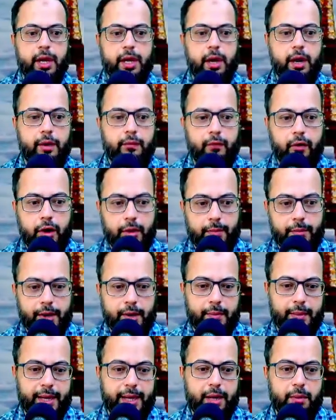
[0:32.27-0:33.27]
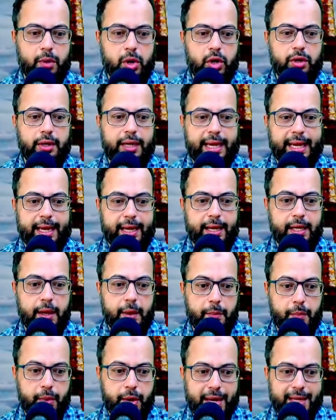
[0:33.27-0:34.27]
Former Meghan Markle aide
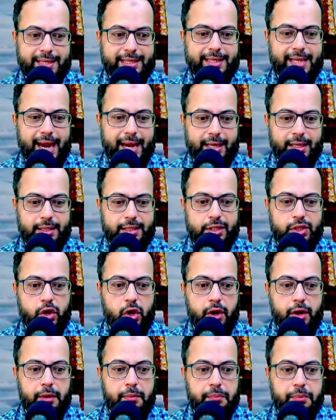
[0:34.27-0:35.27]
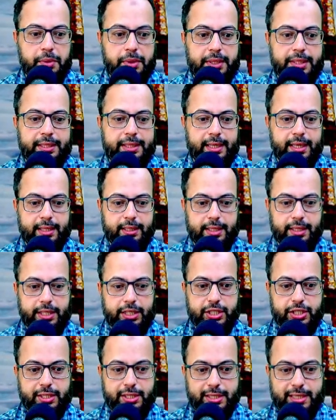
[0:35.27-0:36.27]
breaks silence on bullying
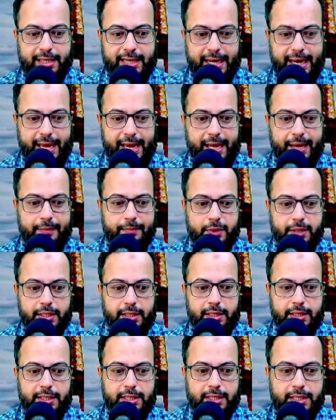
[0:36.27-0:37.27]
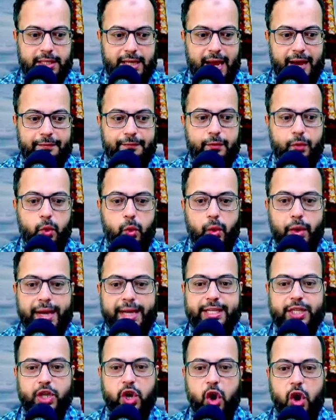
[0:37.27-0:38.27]
allegations, claims staff
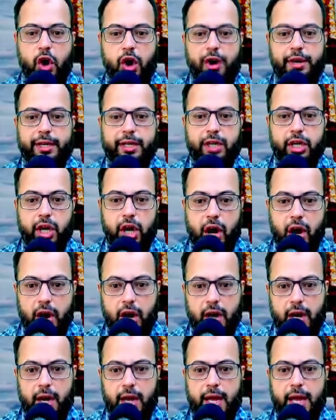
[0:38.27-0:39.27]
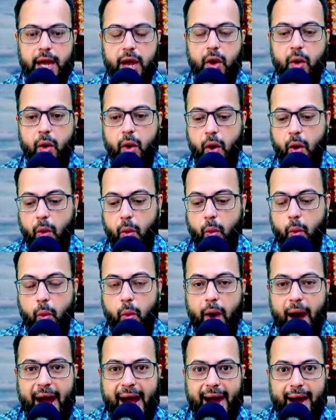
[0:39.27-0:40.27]
quit on her.
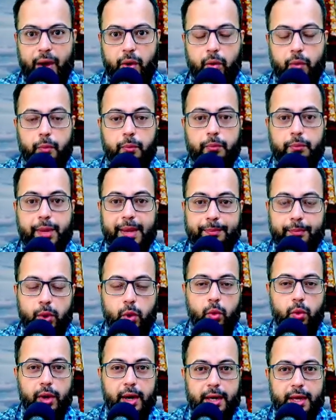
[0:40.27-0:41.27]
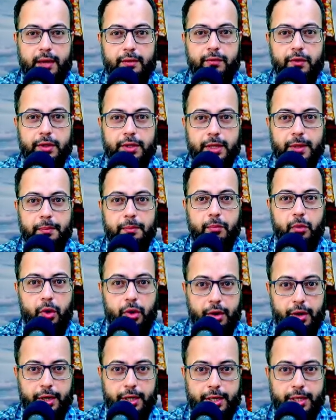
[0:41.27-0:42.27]
Wow, people working for the
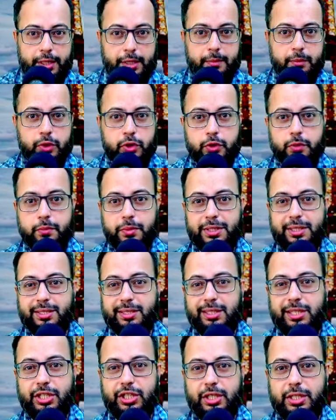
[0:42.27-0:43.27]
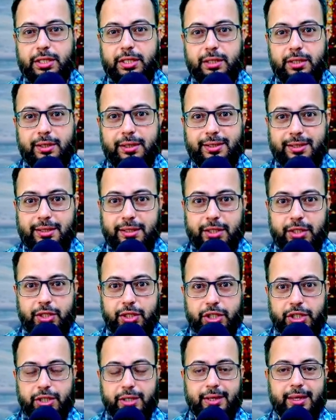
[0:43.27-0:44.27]
monarchy, the most prestigious
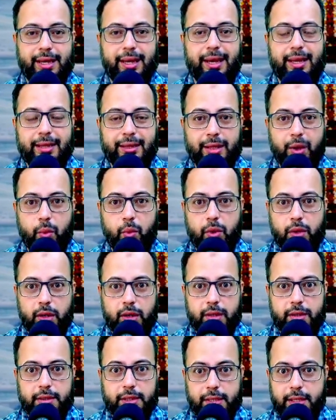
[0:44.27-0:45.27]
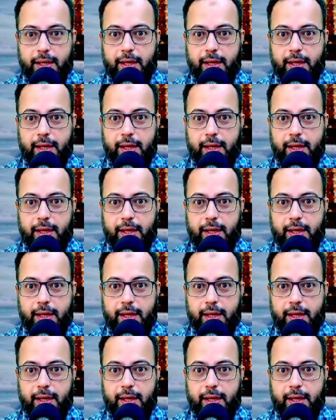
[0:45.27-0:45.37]
institution in the world,